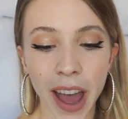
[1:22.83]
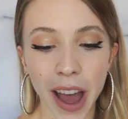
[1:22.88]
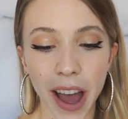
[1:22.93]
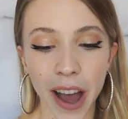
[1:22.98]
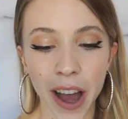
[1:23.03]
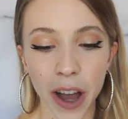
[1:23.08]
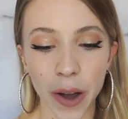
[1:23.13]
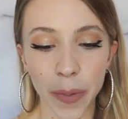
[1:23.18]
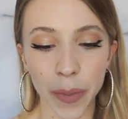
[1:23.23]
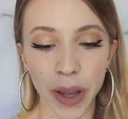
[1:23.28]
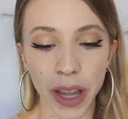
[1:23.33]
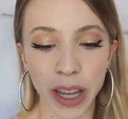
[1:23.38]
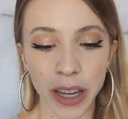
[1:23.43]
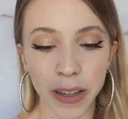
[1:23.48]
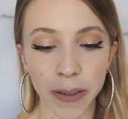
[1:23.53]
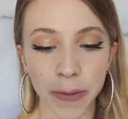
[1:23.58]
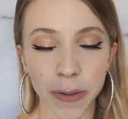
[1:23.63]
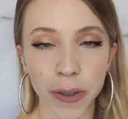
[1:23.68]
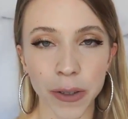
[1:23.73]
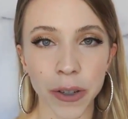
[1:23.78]
And
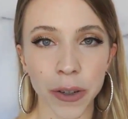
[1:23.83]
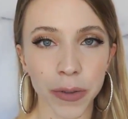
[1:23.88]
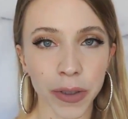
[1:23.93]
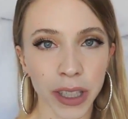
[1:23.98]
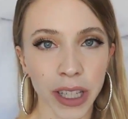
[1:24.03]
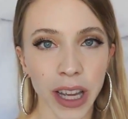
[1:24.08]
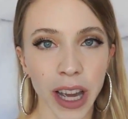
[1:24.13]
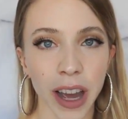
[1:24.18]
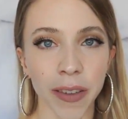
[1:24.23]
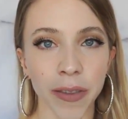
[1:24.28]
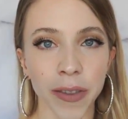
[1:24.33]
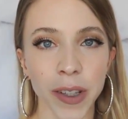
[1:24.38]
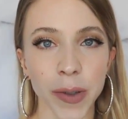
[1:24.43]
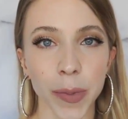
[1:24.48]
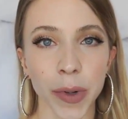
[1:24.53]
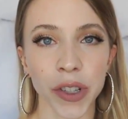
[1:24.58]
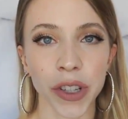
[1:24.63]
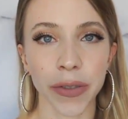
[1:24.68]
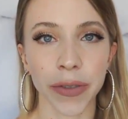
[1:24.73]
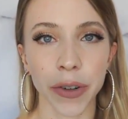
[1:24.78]
if you don't really have as
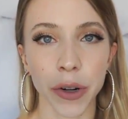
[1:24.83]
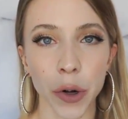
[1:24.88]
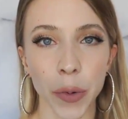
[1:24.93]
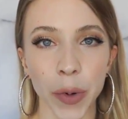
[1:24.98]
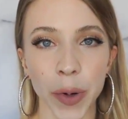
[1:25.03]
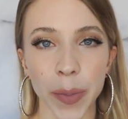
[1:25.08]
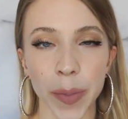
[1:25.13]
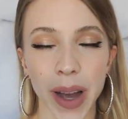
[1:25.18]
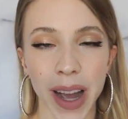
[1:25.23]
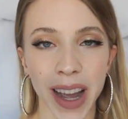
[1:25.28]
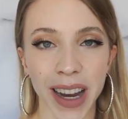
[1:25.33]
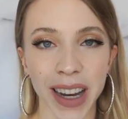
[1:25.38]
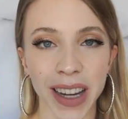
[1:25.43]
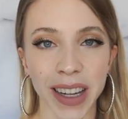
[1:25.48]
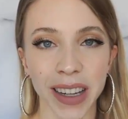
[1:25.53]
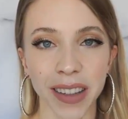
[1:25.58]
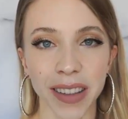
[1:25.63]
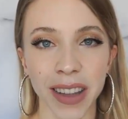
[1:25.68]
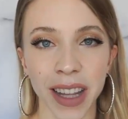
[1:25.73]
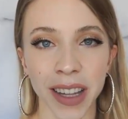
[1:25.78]
much of an open
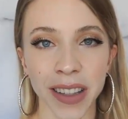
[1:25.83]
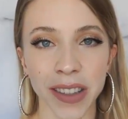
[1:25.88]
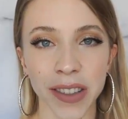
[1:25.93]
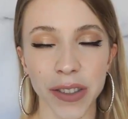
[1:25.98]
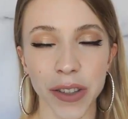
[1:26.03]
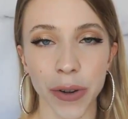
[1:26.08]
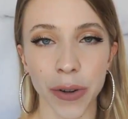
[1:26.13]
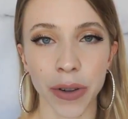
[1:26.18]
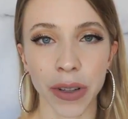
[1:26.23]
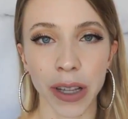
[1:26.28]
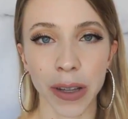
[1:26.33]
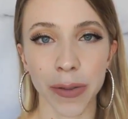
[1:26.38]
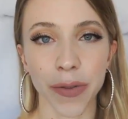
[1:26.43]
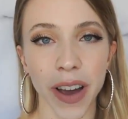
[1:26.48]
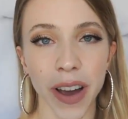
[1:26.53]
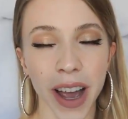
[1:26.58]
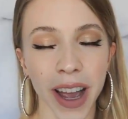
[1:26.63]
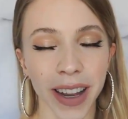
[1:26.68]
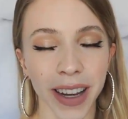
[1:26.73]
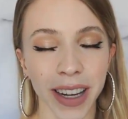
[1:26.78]
mind, that's totally
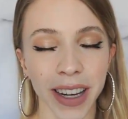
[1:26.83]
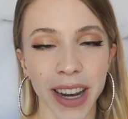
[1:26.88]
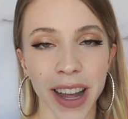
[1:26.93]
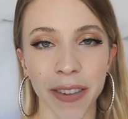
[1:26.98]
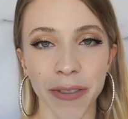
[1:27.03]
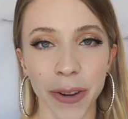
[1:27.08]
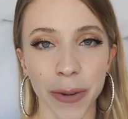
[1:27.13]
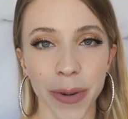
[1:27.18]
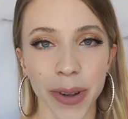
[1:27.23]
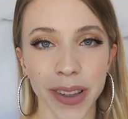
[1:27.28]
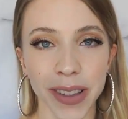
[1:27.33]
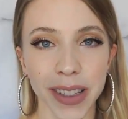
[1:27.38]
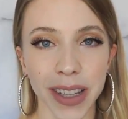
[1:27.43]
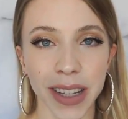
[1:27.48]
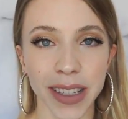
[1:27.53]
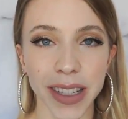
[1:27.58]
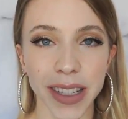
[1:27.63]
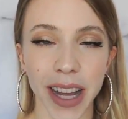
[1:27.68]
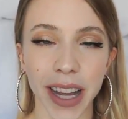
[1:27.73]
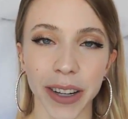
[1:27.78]
fine, and everyone's
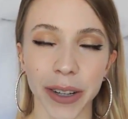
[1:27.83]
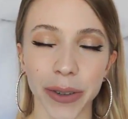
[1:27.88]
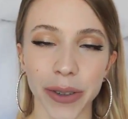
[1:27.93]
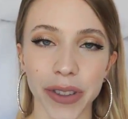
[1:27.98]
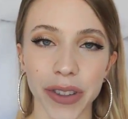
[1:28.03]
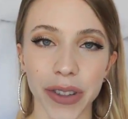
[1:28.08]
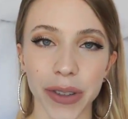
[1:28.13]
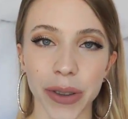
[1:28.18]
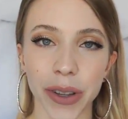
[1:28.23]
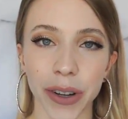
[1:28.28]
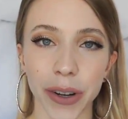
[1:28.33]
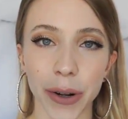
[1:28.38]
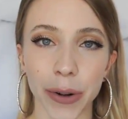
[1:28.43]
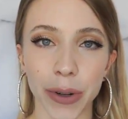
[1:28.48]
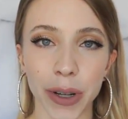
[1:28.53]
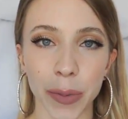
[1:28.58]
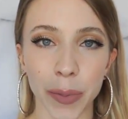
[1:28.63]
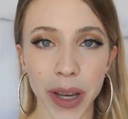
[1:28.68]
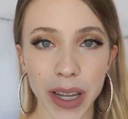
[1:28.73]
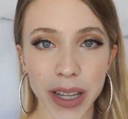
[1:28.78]
entitled to their
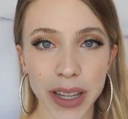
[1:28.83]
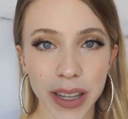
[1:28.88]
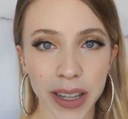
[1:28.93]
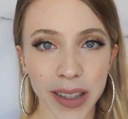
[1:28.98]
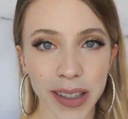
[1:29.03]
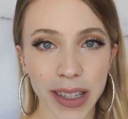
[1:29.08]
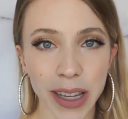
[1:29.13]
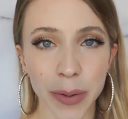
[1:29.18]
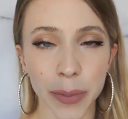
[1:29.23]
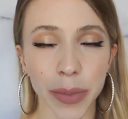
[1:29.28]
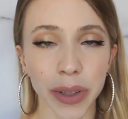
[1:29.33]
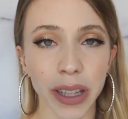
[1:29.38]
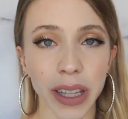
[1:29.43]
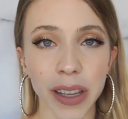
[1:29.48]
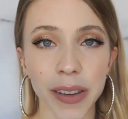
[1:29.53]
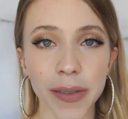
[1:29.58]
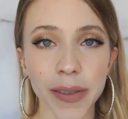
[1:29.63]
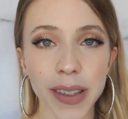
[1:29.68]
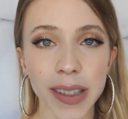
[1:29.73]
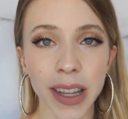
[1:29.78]
own opinions and
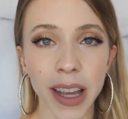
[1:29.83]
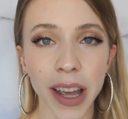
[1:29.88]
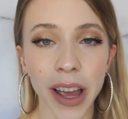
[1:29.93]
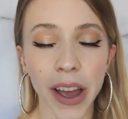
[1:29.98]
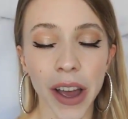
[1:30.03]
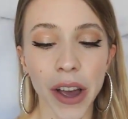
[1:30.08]
beliefs.